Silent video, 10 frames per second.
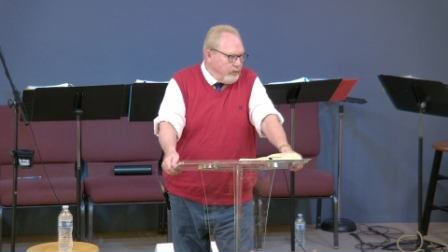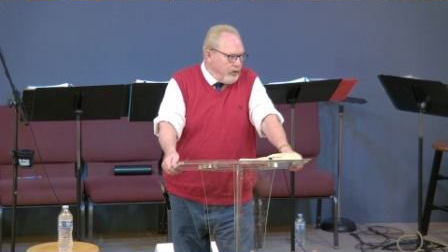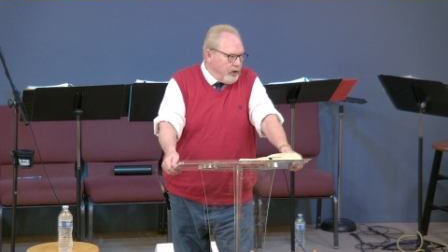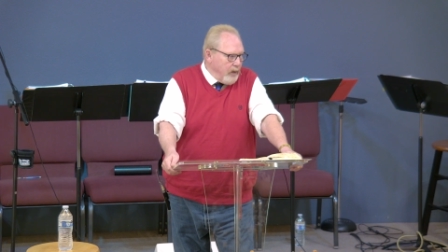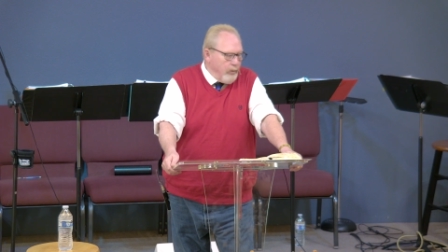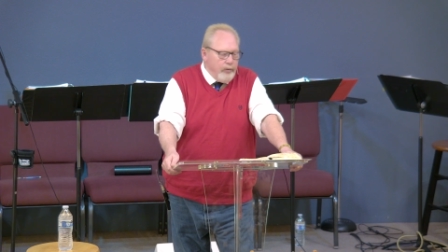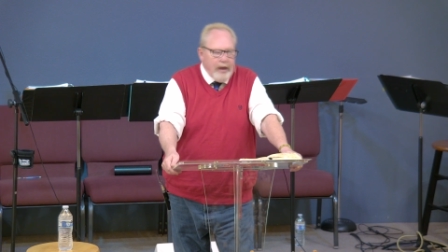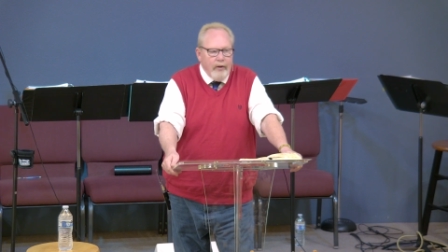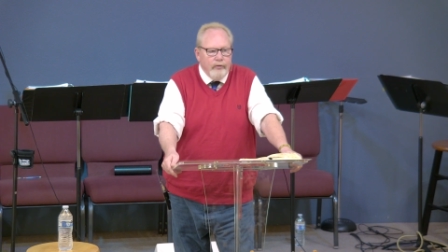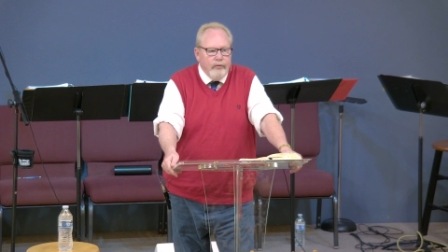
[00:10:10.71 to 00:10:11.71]
There's a couple
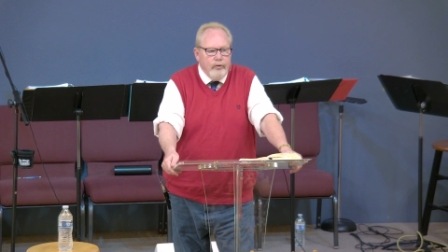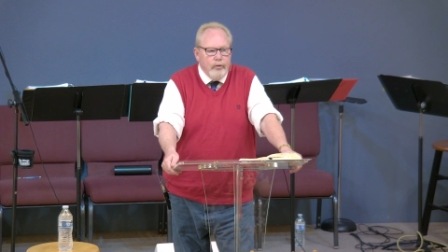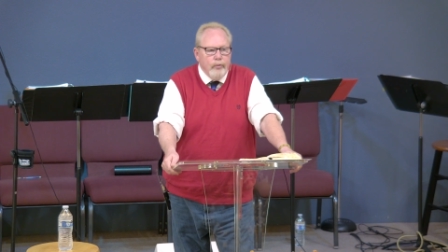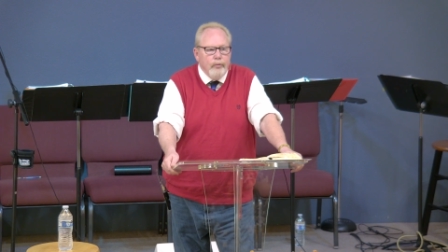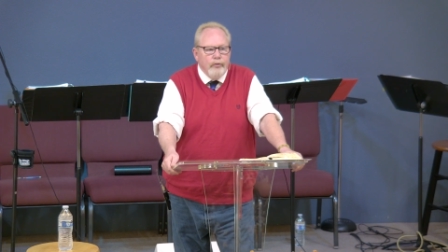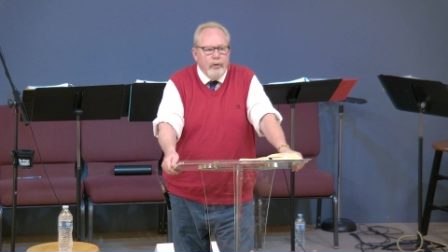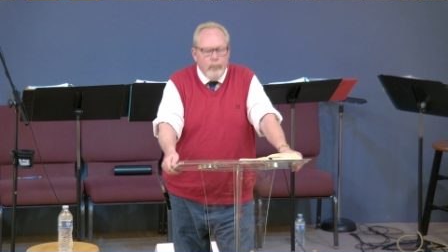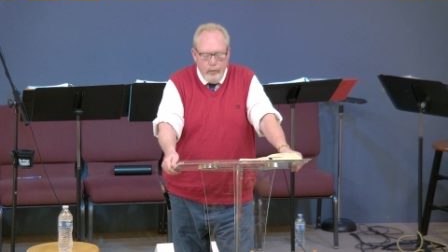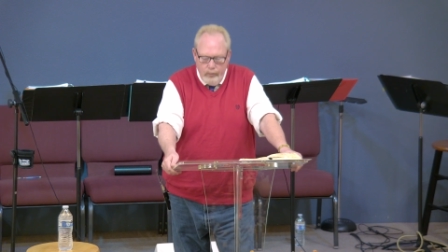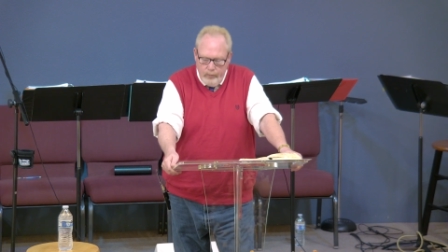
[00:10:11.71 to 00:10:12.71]
thousand Jews that
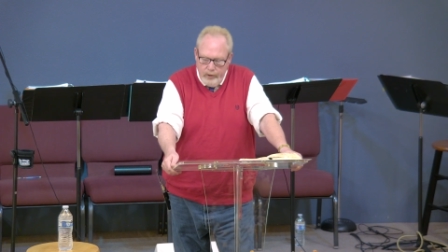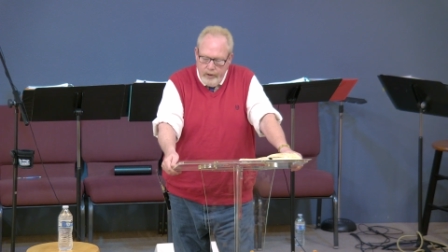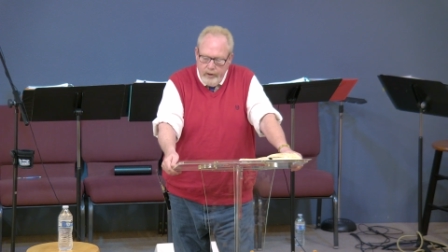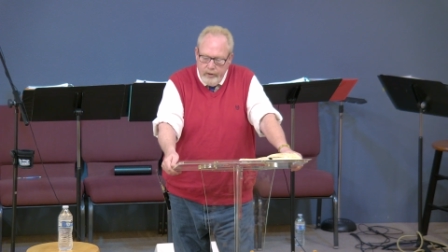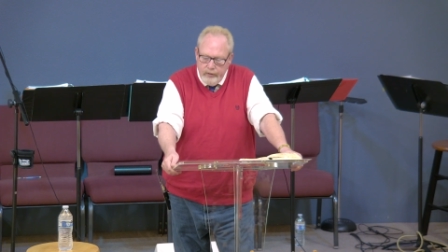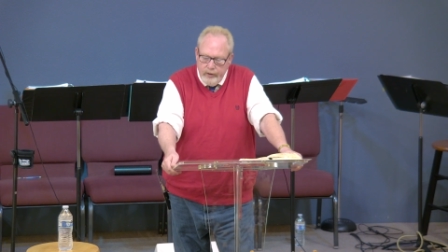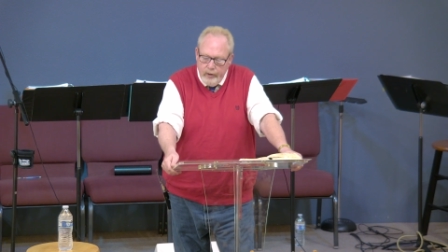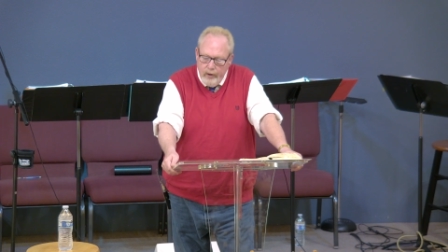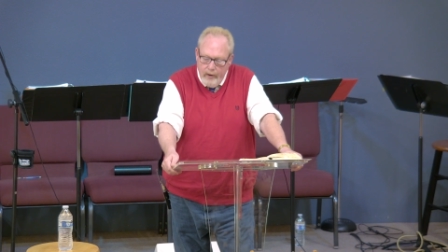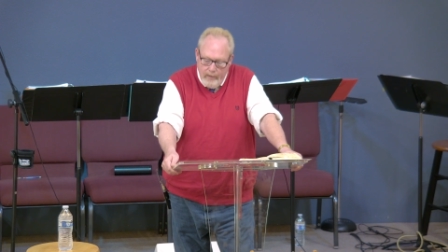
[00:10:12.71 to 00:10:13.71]
were in, in a
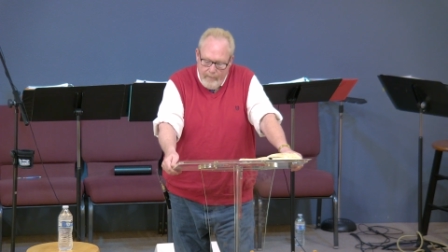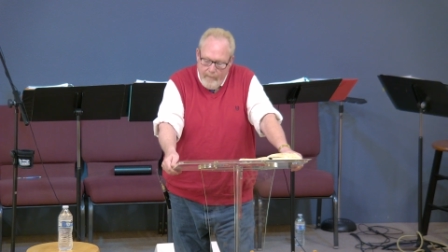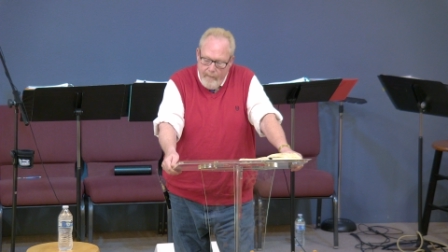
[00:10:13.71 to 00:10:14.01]
synagogue.